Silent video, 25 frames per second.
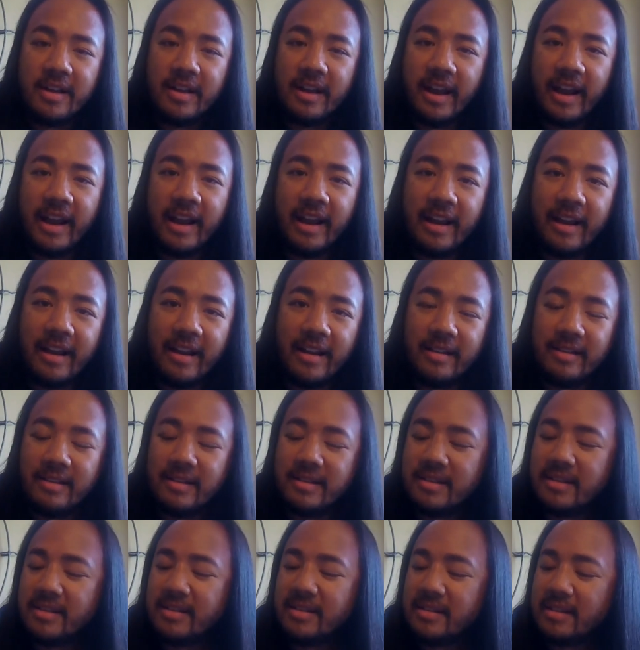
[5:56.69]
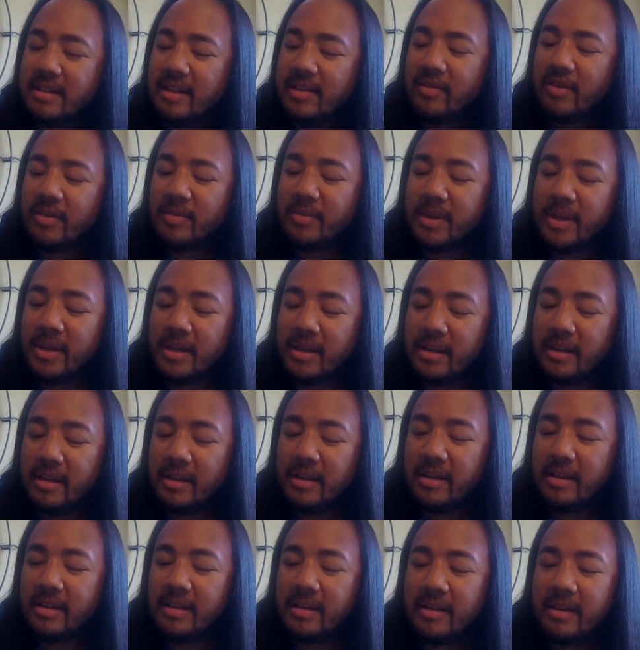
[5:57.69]
and this has given
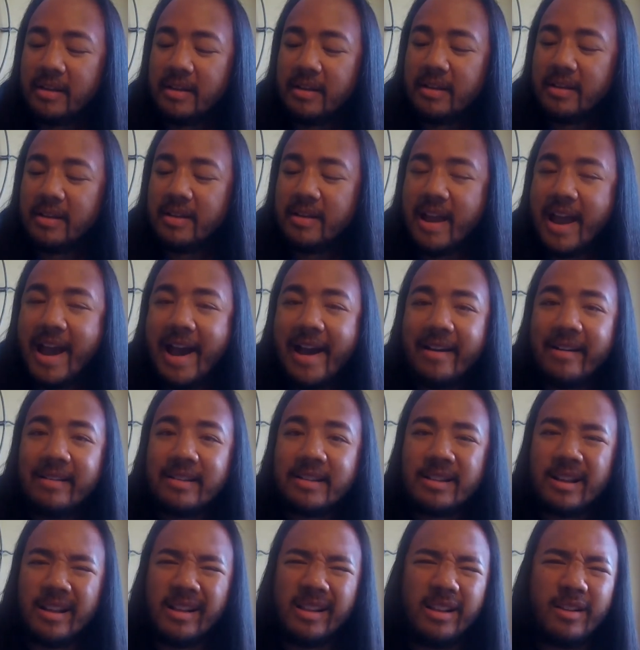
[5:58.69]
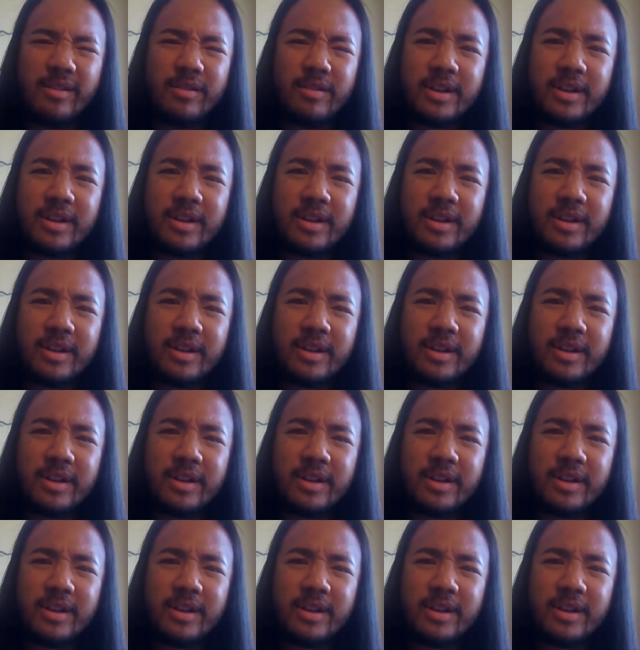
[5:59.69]
me added a little